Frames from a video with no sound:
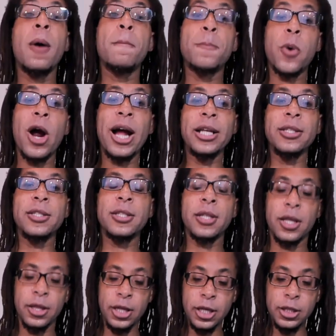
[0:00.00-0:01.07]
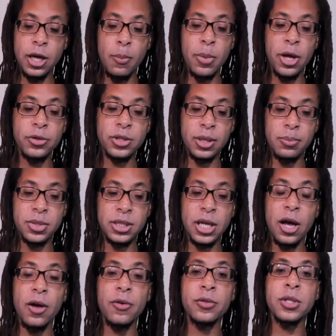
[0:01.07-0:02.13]
Price. The dumbbells
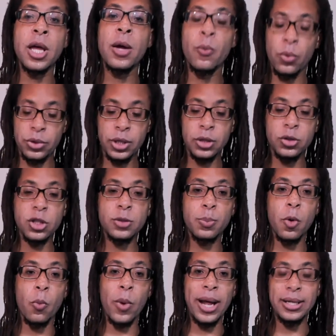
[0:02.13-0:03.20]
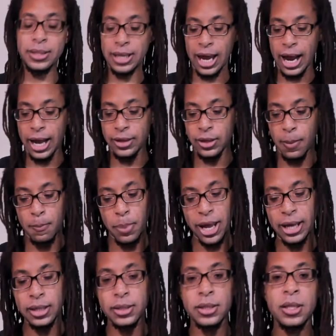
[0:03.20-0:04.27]
themselves with the adjustable weights and the
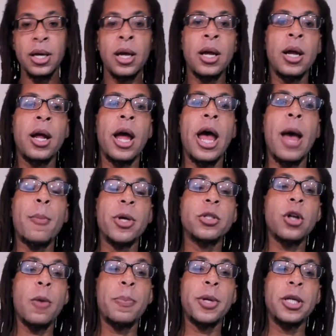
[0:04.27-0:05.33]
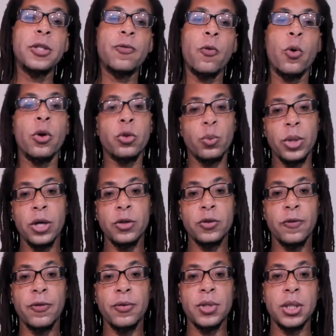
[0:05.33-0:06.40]
base, MSRPs for
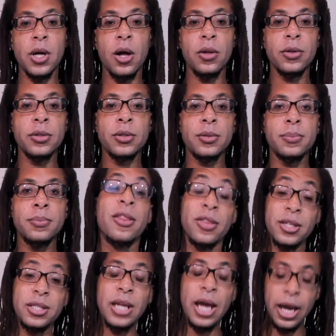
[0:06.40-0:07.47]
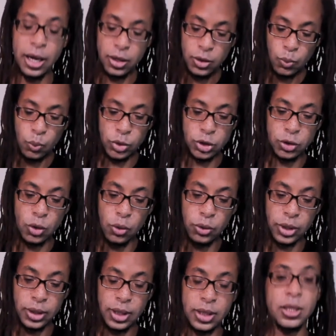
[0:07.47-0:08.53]
$350. The stand, which is
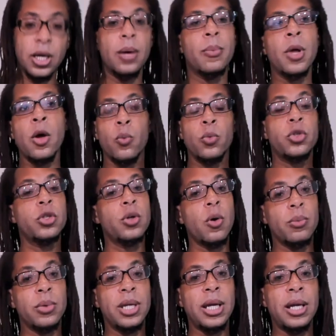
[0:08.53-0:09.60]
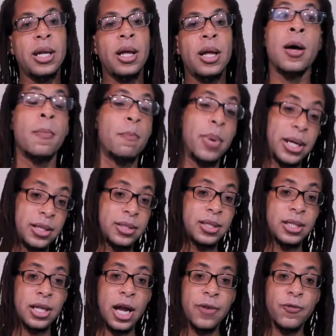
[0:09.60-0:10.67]
holding these up, which you don't need, but is
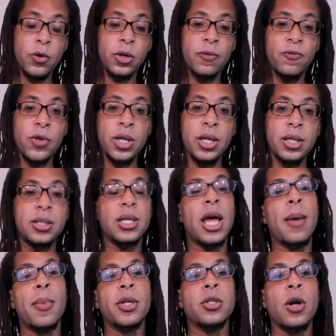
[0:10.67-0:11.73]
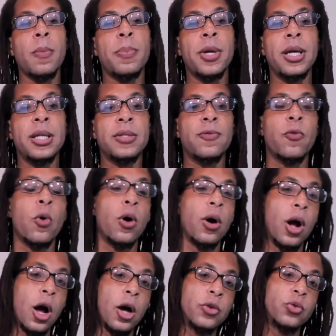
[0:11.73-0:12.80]
designed for convenience, MSRPs for
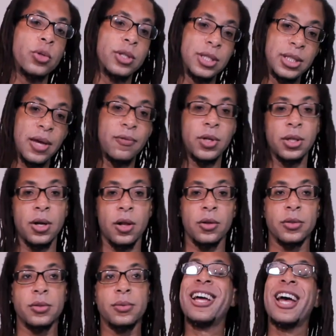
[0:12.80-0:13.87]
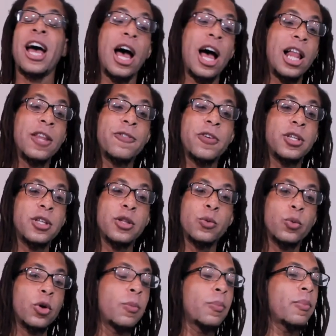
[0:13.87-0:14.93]
$170. Elephant in the
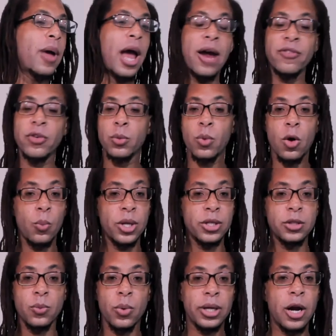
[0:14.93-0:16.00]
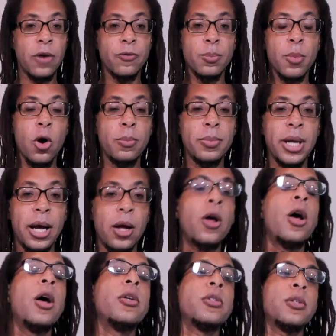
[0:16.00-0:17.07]
room, everyone wants to work out from home now,
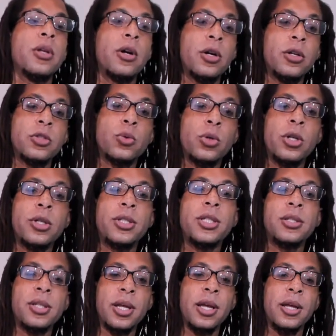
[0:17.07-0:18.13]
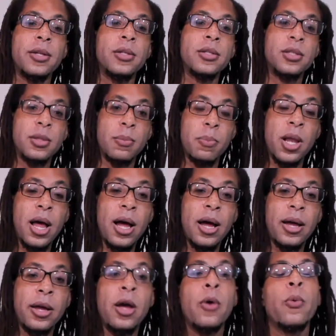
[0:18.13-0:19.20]
so there are shortages in
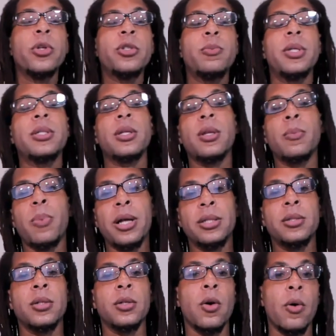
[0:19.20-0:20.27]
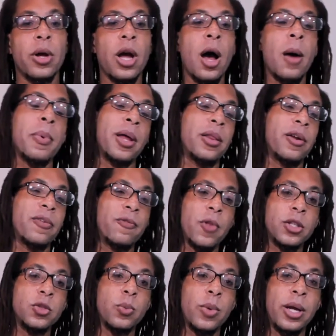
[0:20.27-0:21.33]
supply, which means that the prices are going up and they're
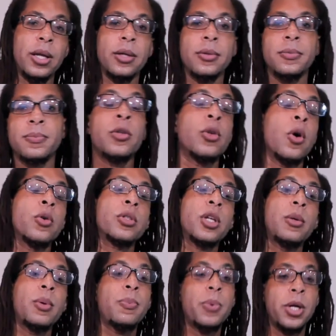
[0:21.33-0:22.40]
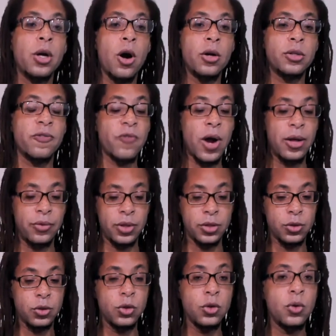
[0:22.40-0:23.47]
fluctuating. So it's gonna be pretty hard to find
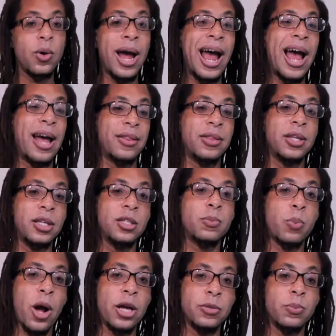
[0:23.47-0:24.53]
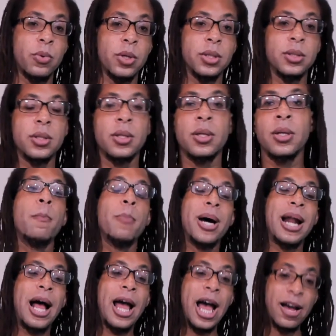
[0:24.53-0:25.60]
these new at these price points.
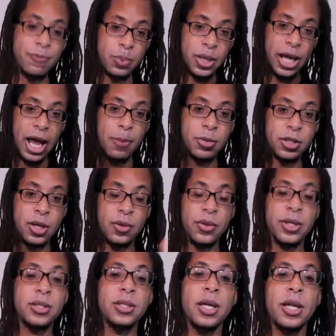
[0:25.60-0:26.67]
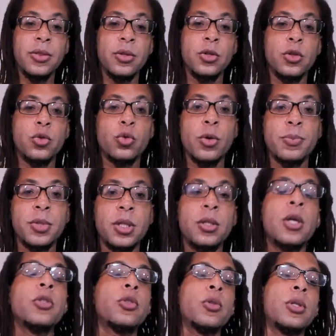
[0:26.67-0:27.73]
But I have put Amazon links in the
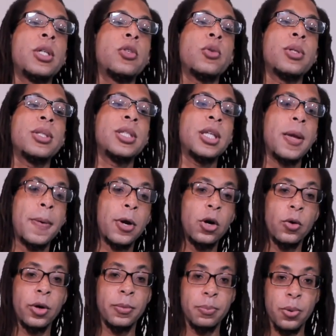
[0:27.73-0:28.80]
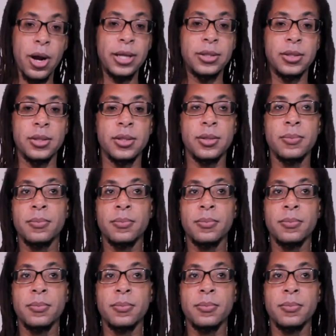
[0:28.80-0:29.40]
description so that you can see current prices.